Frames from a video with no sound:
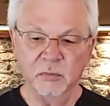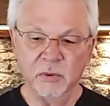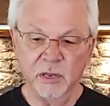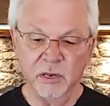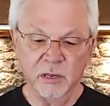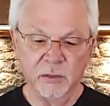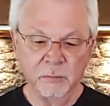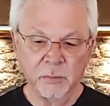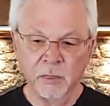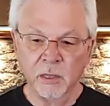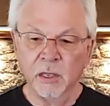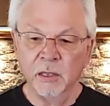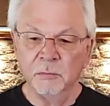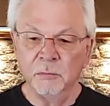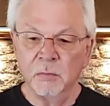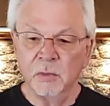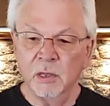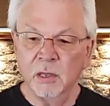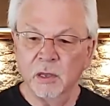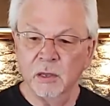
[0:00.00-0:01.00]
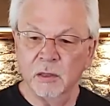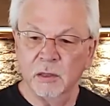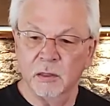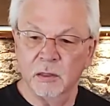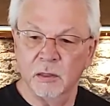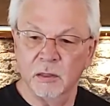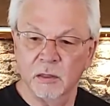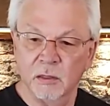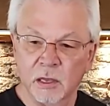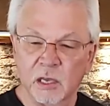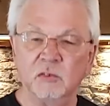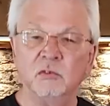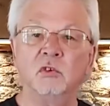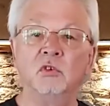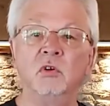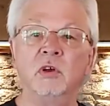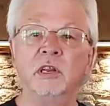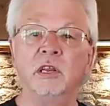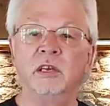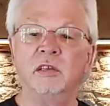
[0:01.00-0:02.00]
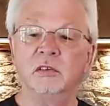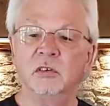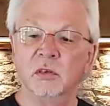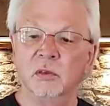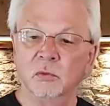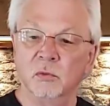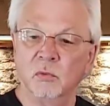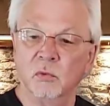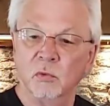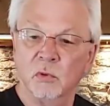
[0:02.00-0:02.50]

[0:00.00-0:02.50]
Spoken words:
But thanks for joining us.